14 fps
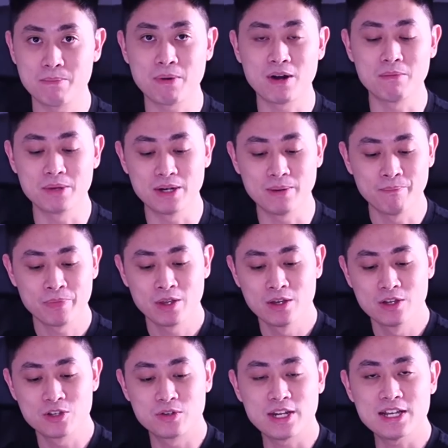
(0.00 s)
department.
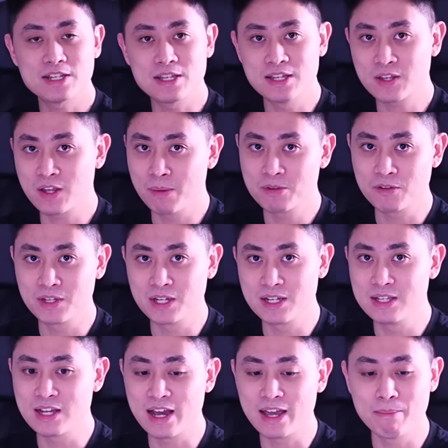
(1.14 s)
So that's in terms of the
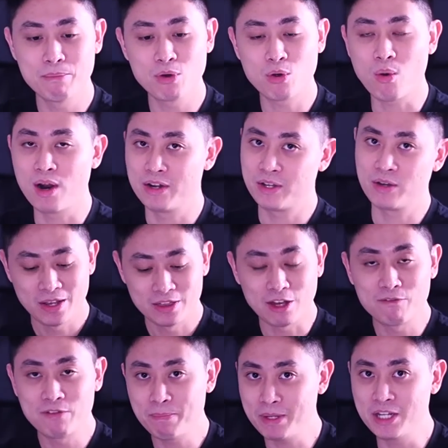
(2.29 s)
design and build quality.
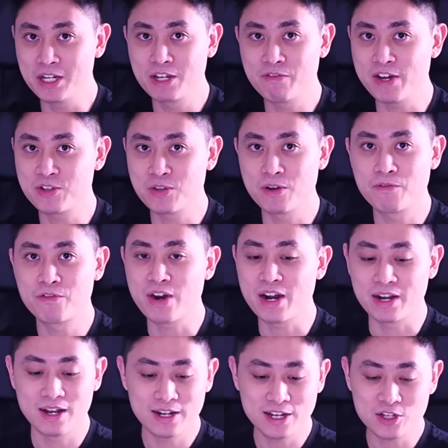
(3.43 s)
Now flipping the device to the
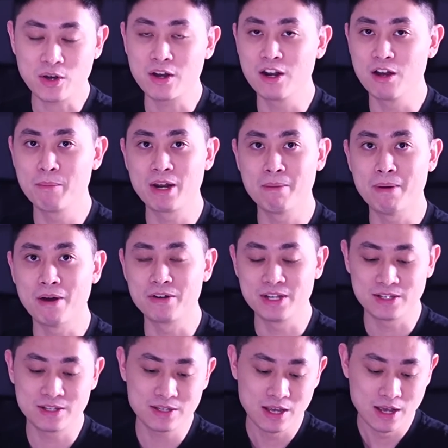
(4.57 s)
front, let's talk a little bit about
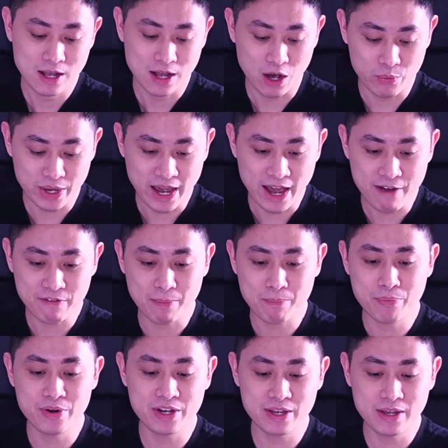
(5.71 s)
this. We have a
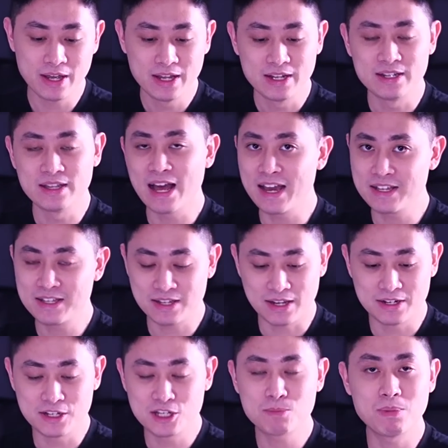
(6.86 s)
pretty nice
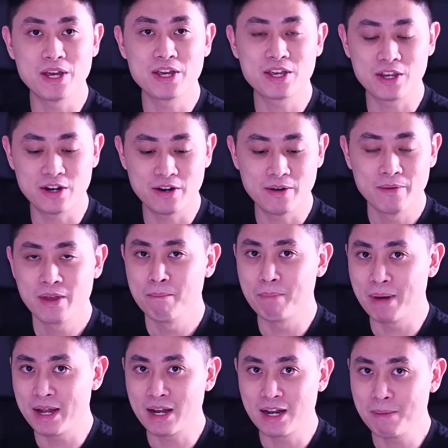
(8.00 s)
display here,
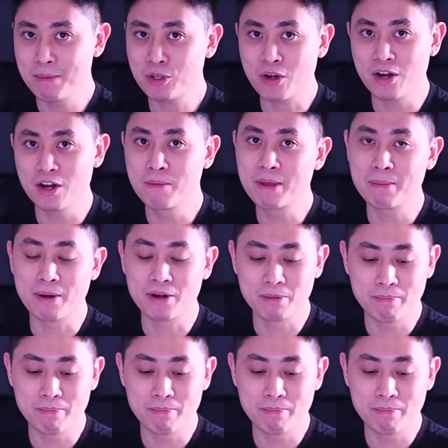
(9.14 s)
but let me talk a little bit about the